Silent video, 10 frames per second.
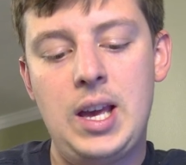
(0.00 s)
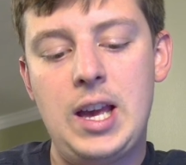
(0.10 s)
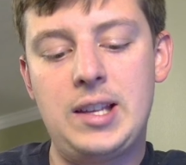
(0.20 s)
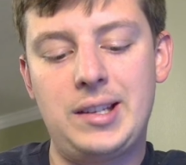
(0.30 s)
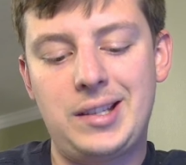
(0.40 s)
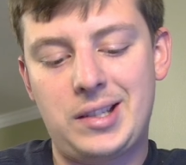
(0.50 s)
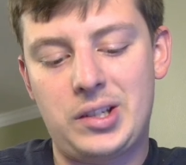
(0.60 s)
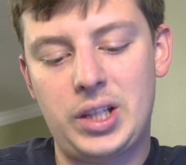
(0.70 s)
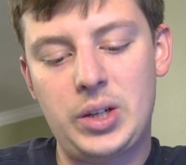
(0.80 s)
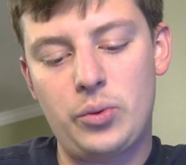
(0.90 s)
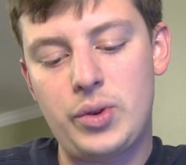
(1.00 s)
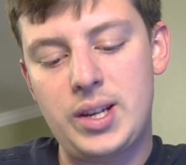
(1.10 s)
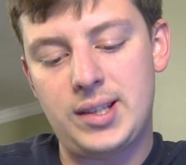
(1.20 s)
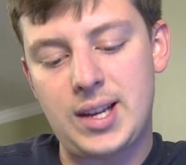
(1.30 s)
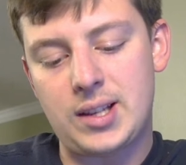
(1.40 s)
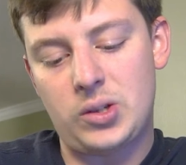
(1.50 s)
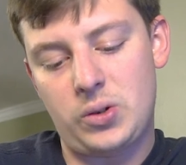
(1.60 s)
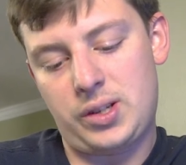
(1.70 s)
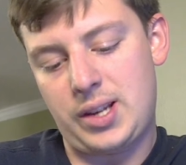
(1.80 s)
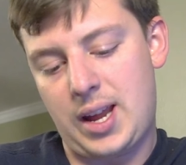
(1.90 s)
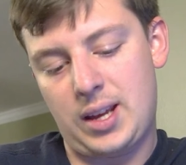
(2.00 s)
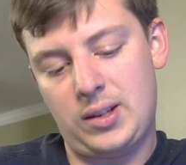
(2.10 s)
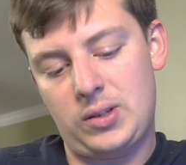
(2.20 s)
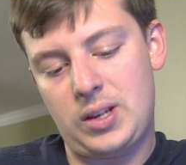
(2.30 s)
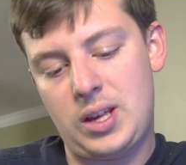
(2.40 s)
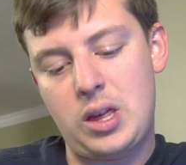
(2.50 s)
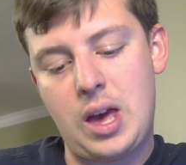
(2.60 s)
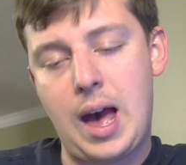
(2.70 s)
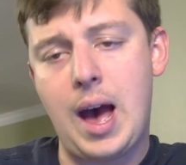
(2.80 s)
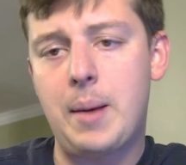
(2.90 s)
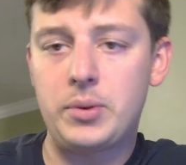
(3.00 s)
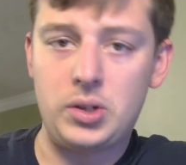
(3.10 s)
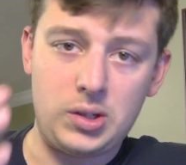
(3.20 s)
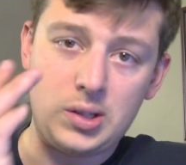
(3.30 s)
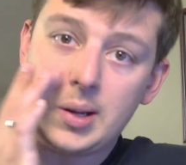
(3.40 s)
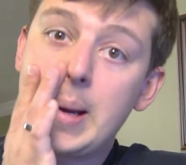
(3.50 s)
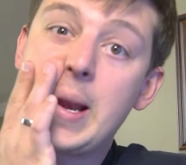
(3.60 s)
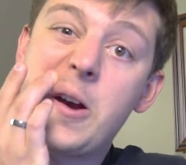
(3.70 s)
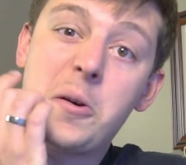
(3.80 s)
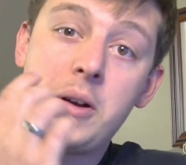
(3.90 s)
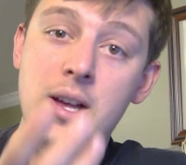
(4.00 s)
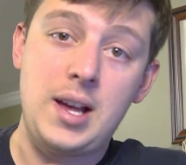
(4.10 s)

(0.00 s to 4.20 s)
it essentially resets your settings in the app, just so you know.